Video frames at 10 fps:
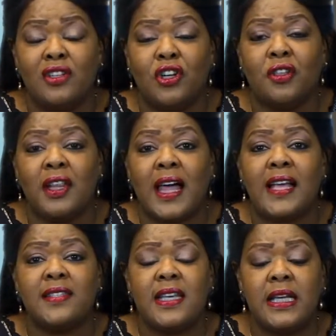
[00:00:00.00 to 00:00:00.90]
And, you know, the
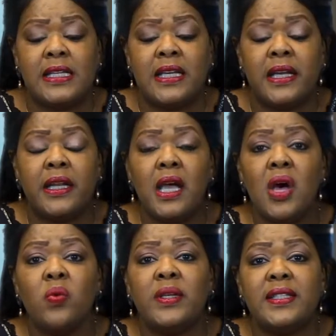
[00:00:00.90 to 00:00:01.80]
last thing he did
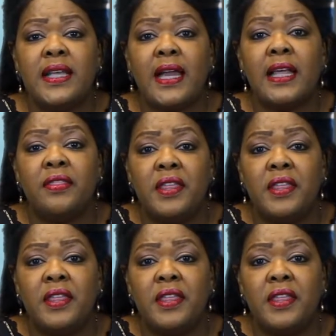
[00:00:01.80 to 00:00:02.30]
was set,